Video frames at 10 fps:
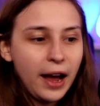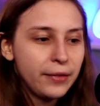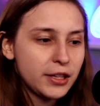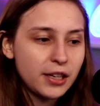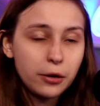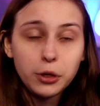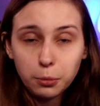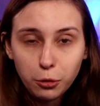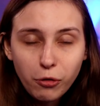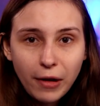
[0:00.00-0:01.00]
And this is how you
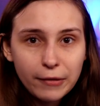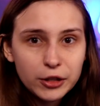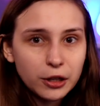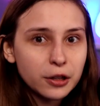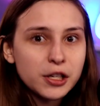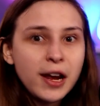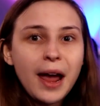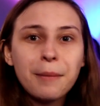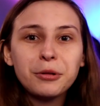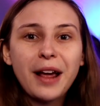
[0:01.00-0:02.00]
move avatars
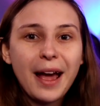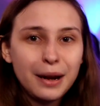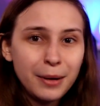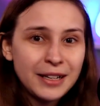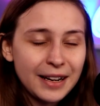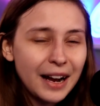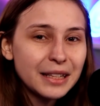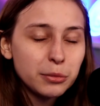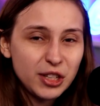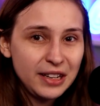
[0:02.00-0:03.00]
and put animated
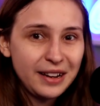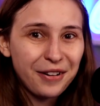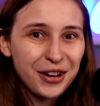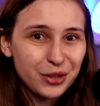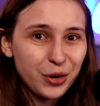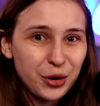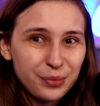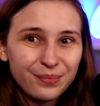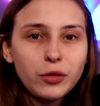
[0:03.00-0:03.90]
items in there as well.